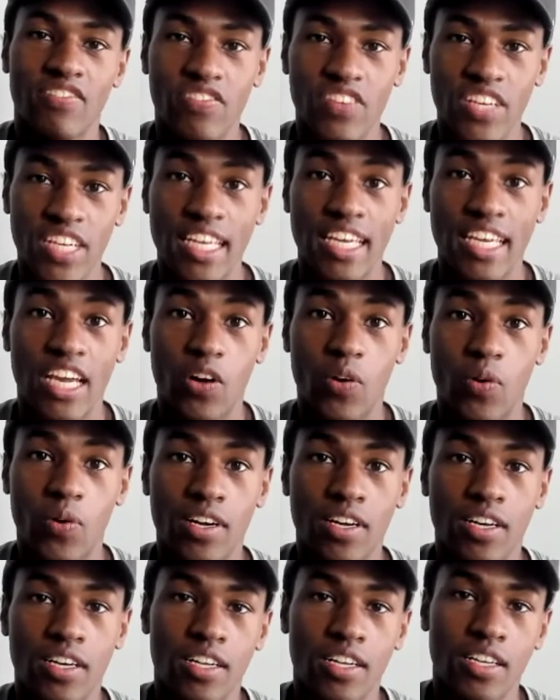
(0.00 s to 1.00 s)
video.
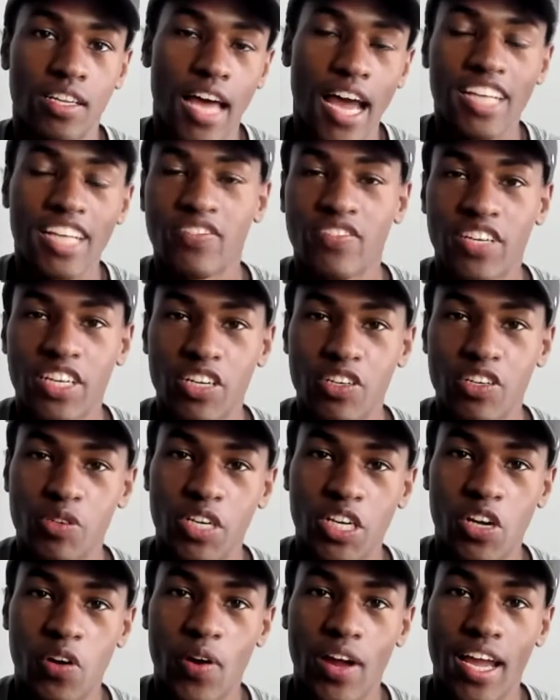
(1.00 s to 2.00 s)
Last video, you
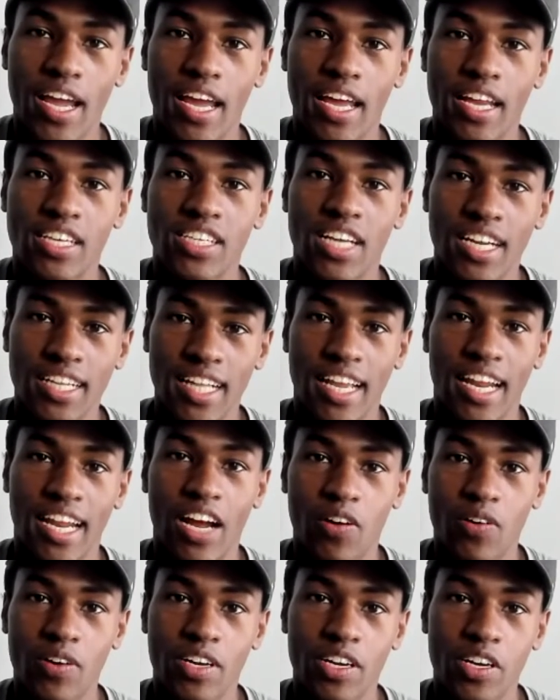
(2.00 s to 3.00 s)
can go ahead, check that
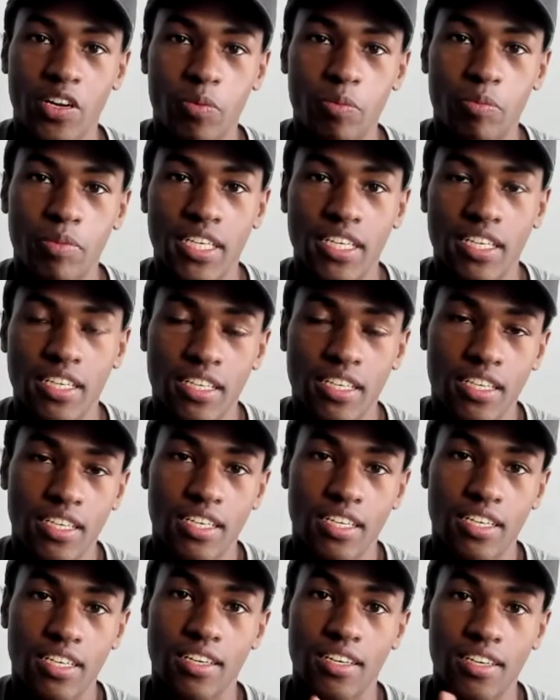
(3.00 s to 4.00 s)
out. It'll be
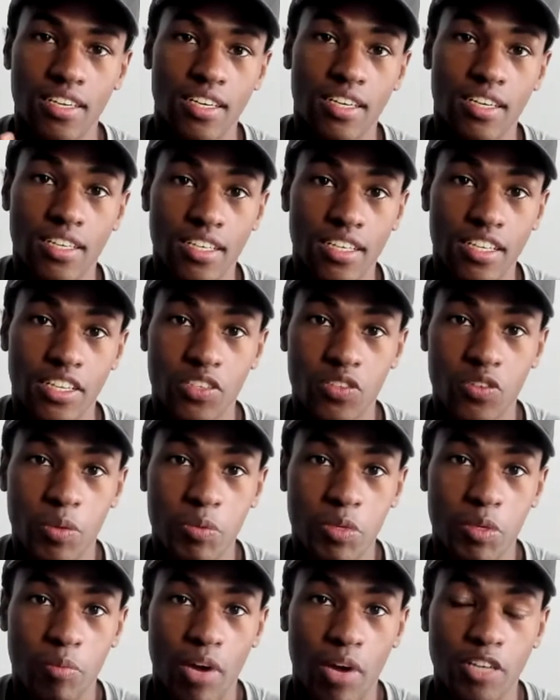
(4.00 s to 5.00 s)
in the
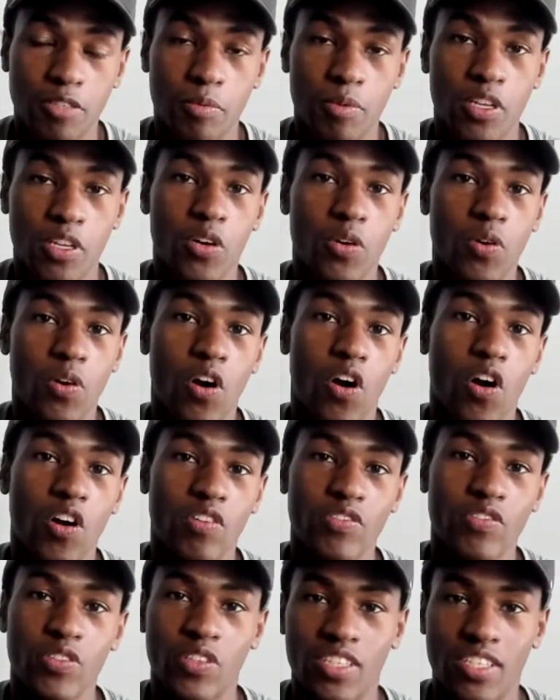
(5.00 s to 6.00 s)
description box below,
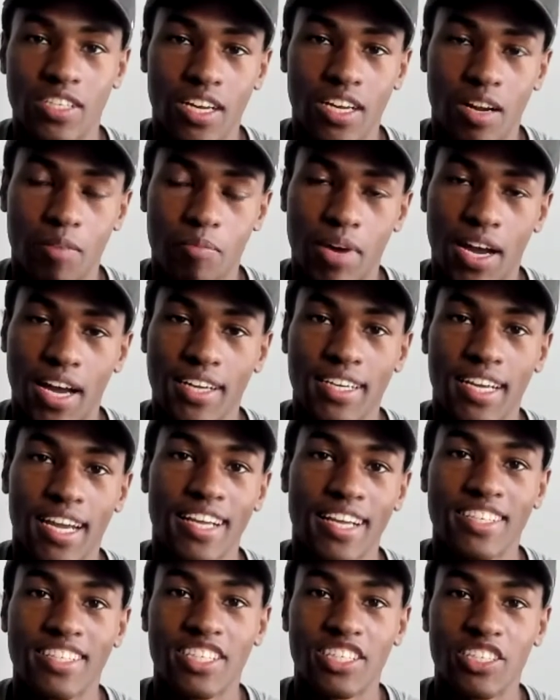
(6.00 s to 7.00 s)
or if you're listening on
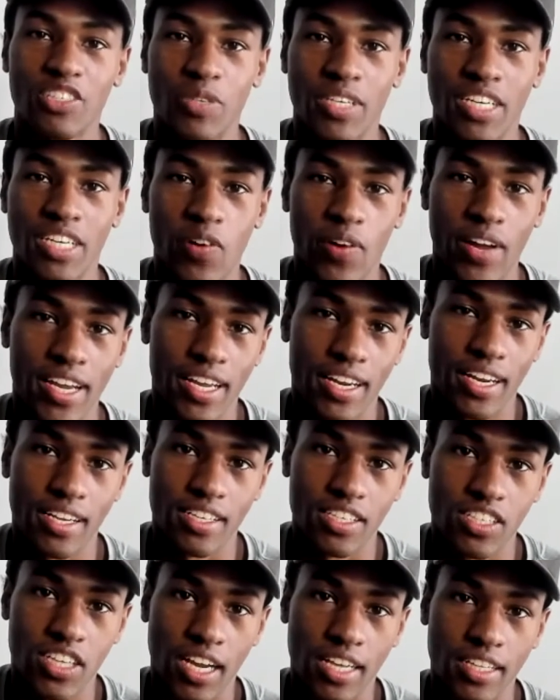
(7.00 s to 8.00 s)
podcast, you can go ahead
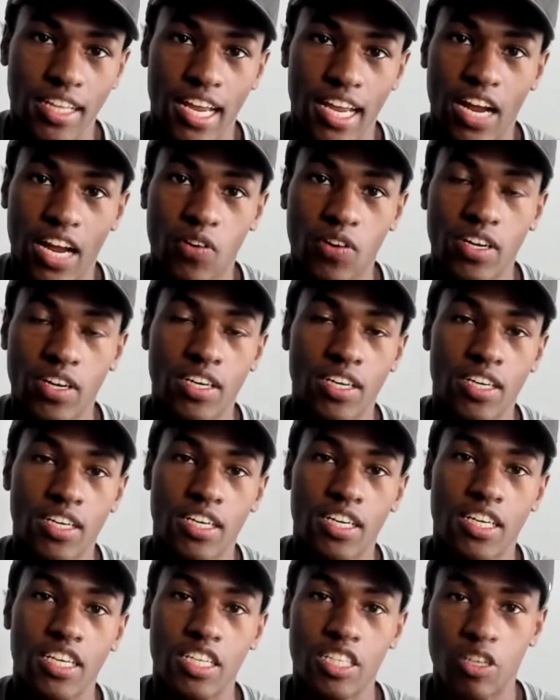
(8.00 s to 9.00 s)
and check that out
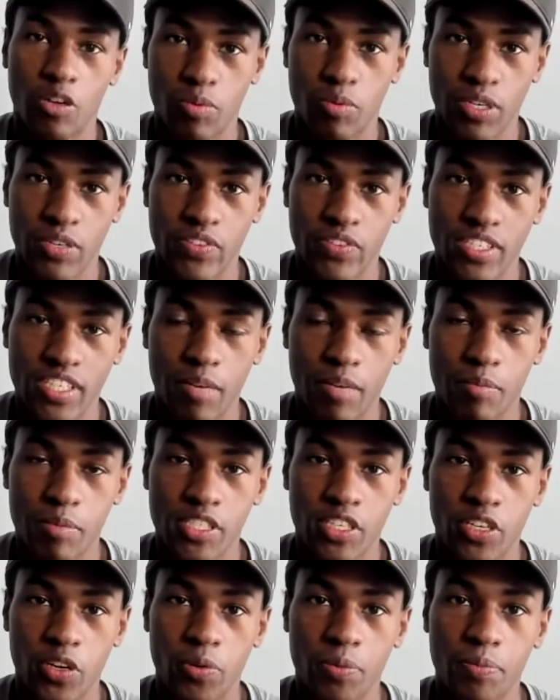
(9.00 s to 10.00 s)
it's our previous
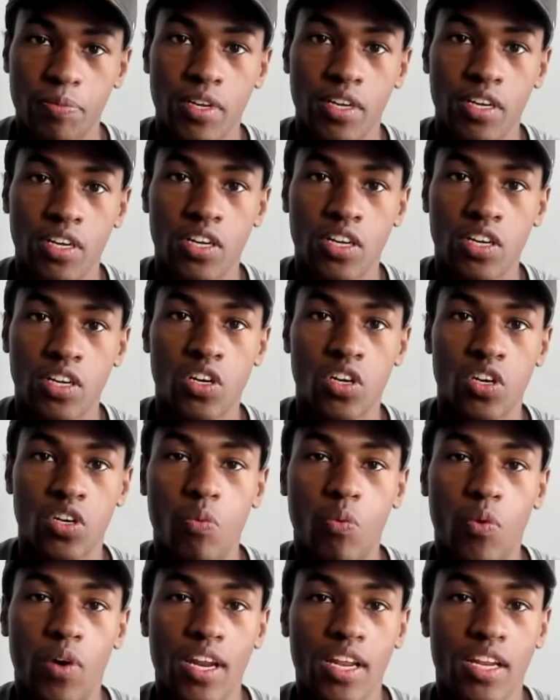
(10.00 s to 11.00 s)
episode,
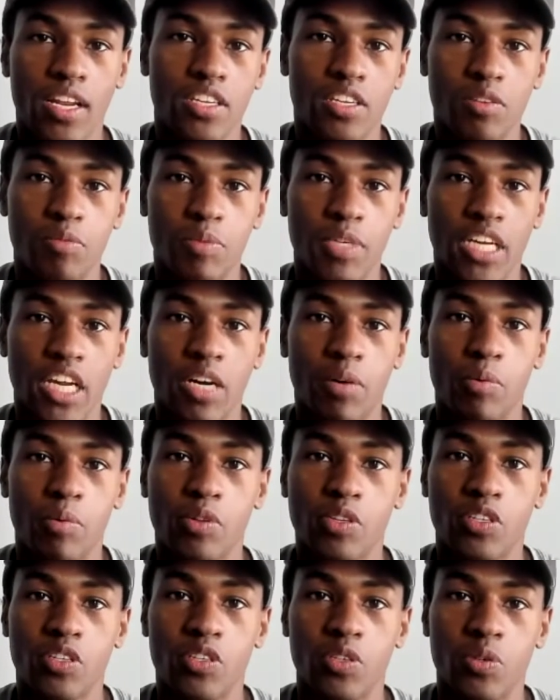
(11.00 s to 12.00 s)
wanted to be
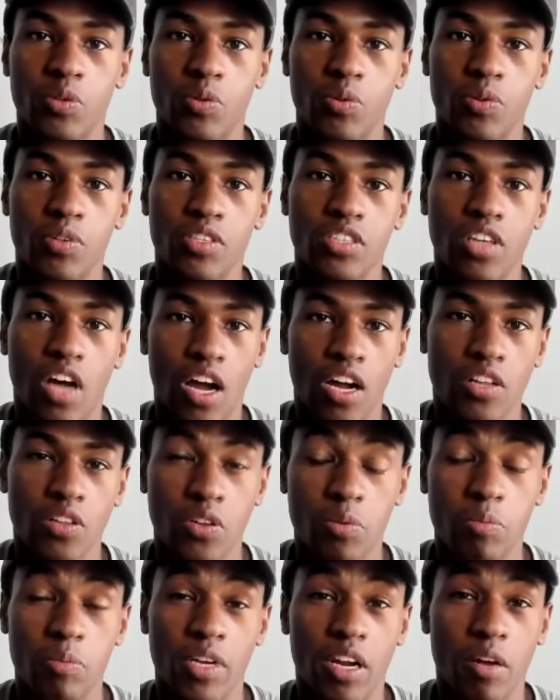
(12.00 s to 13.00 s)
able to talk a
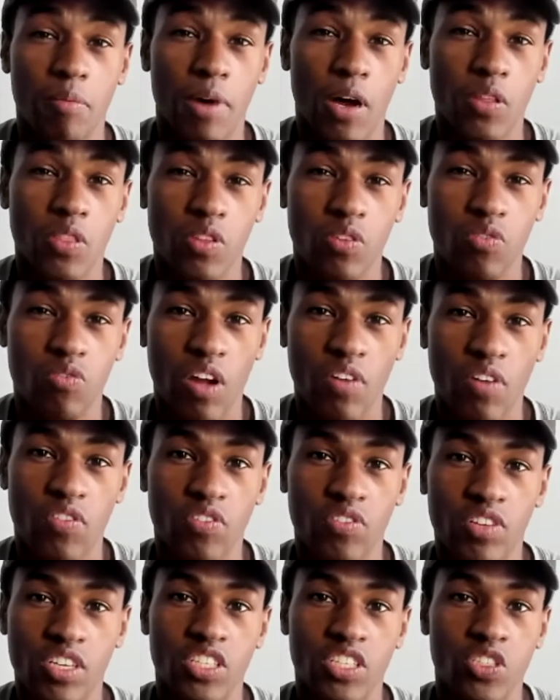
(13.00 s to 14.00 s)
little bit about the referee